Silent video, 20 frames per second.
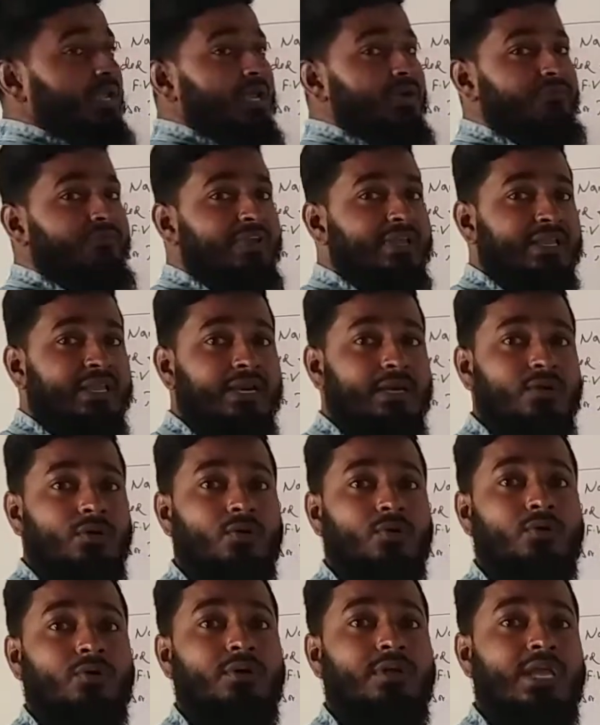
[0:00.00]
every kid
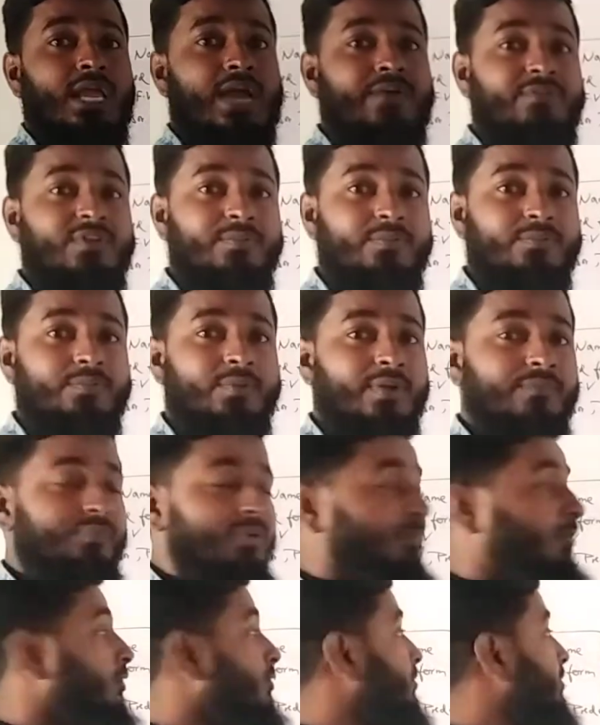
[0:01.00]
know, every
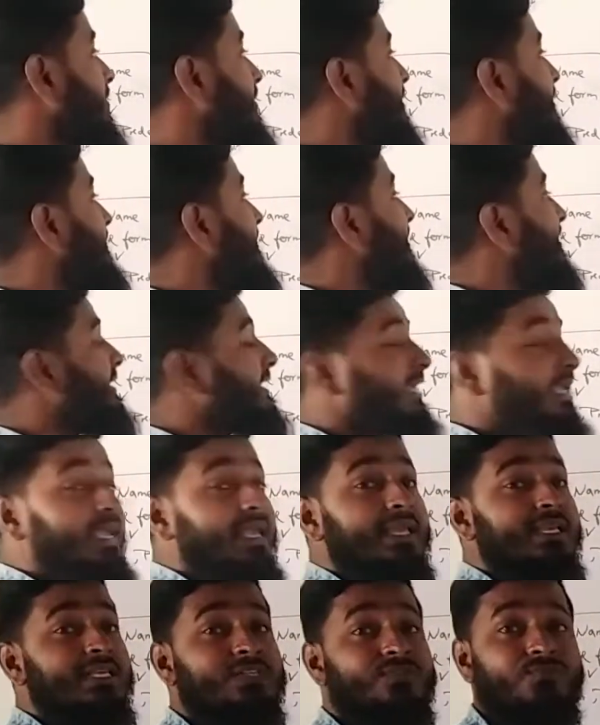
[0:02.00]
people know that
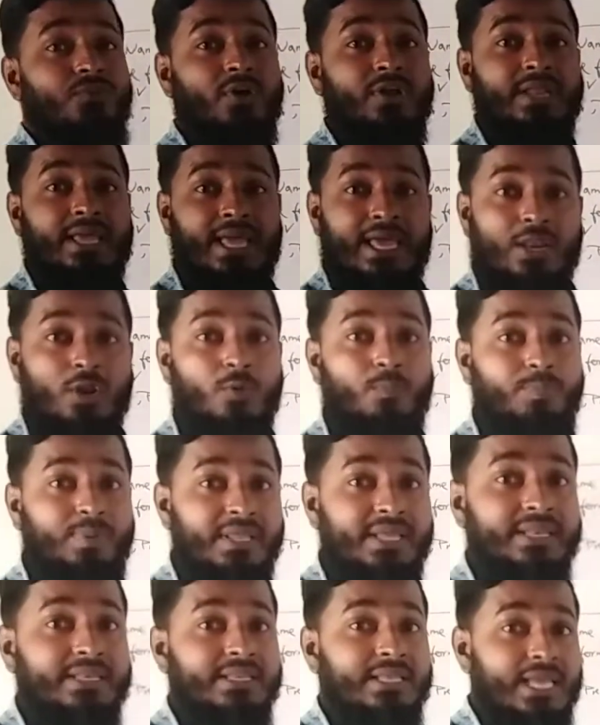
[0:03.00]
A is for
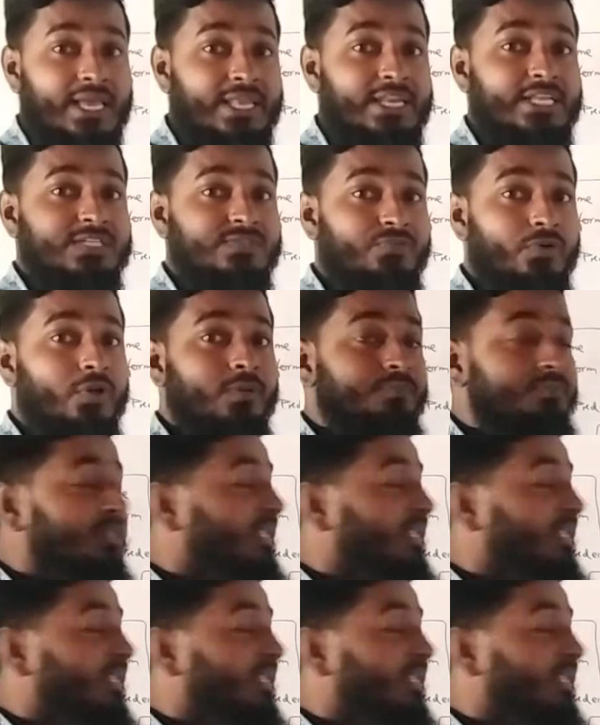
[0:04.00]
aeroplane. A is for